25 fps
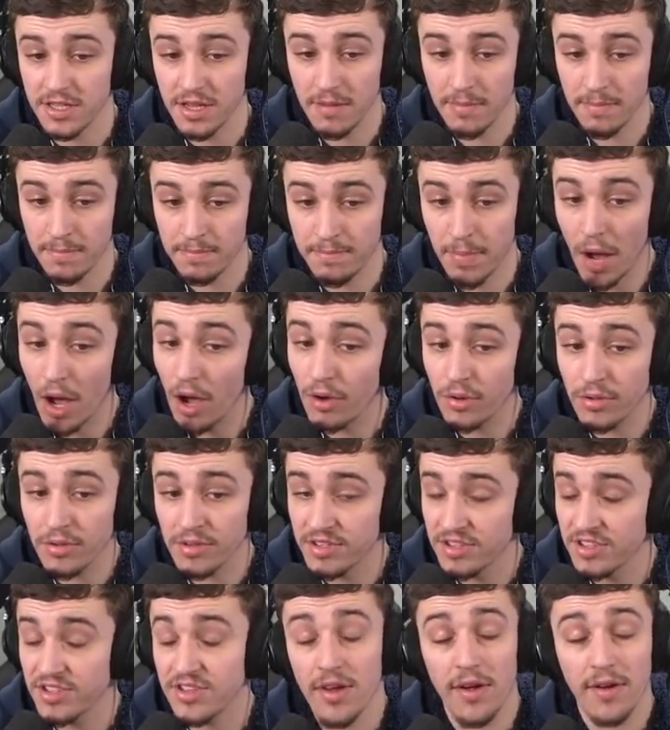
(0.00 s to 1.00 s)
bone
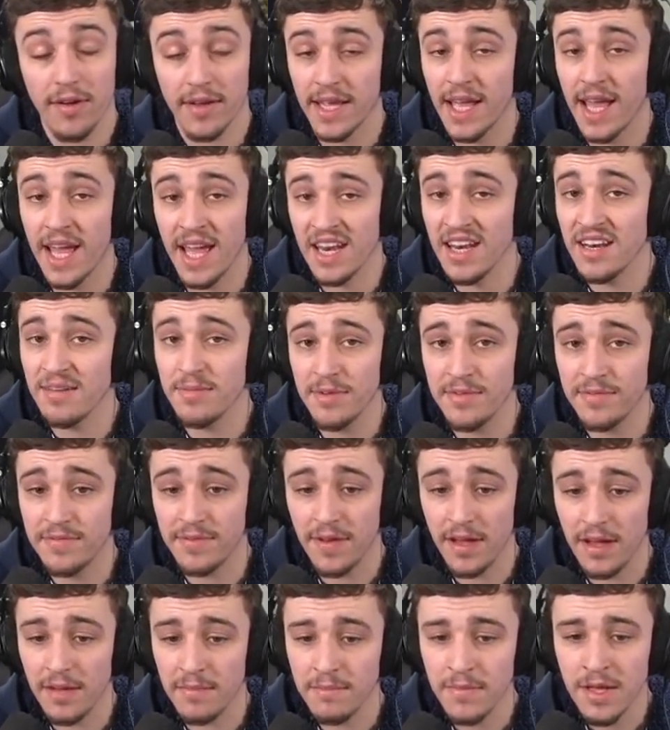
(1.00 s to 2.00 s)
stock Enderman
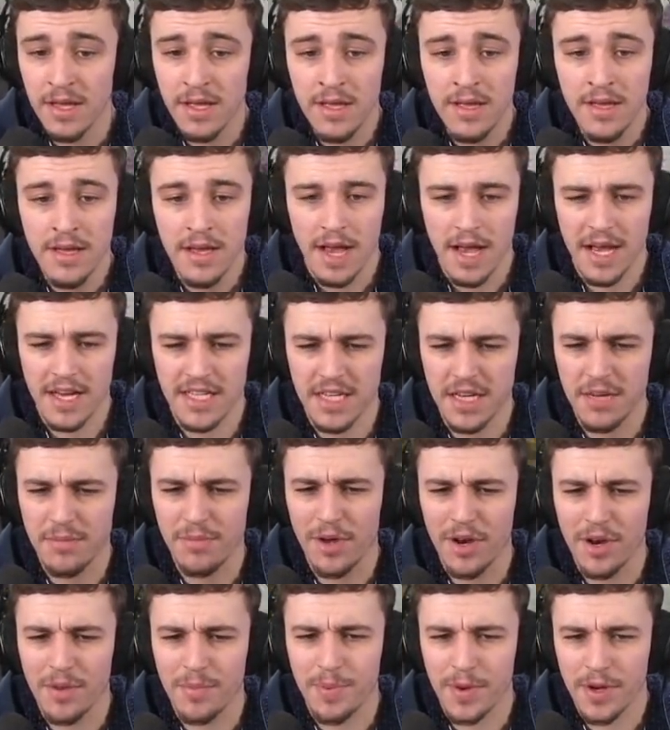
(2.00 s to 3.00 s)
Farm. I did
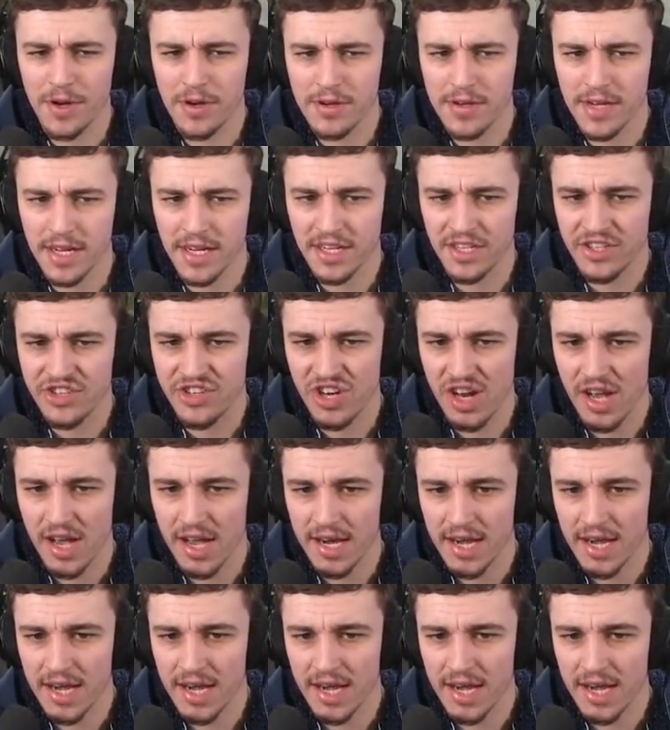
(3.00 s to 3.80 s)
want to build like a giant